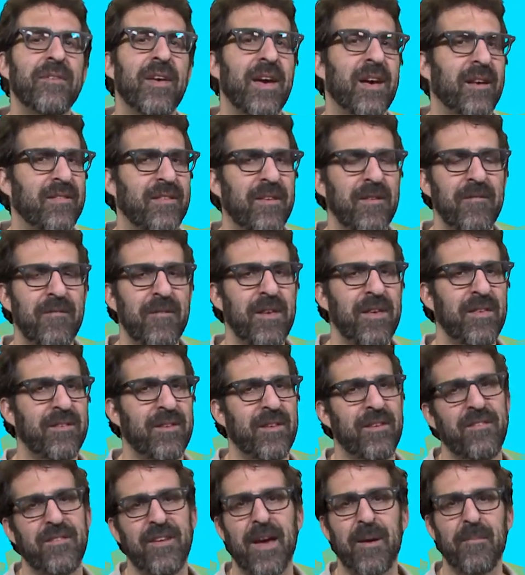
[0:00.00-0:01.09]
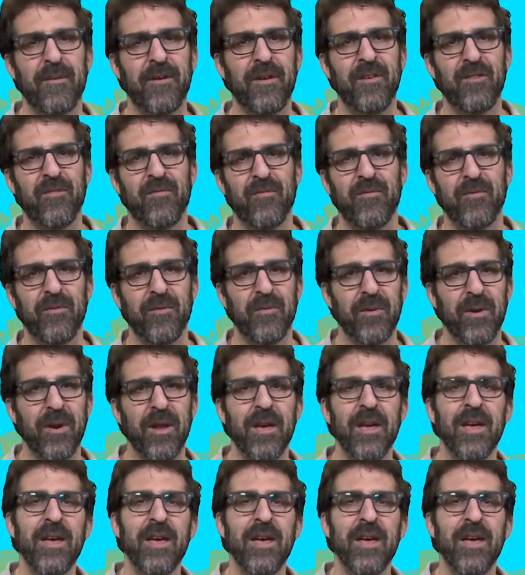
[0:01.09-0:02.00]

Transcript: activities, and Japanese food.